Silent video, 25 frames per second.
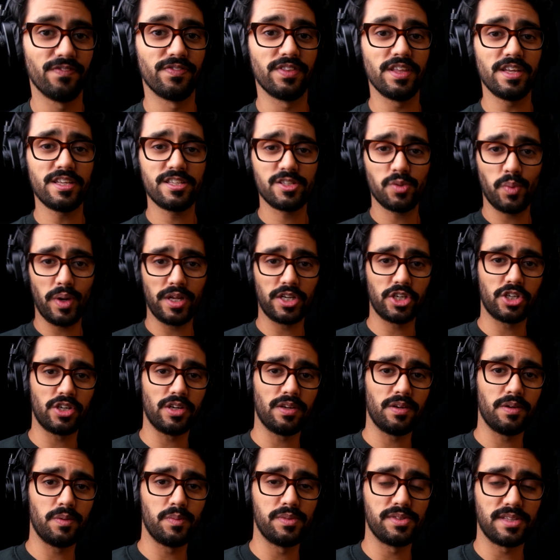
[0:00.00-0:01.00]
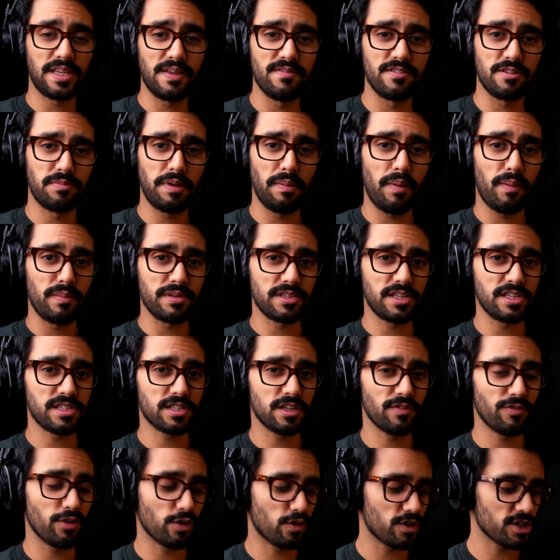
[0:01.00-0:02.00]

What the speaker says: This sweatshirt was given to me by my sister for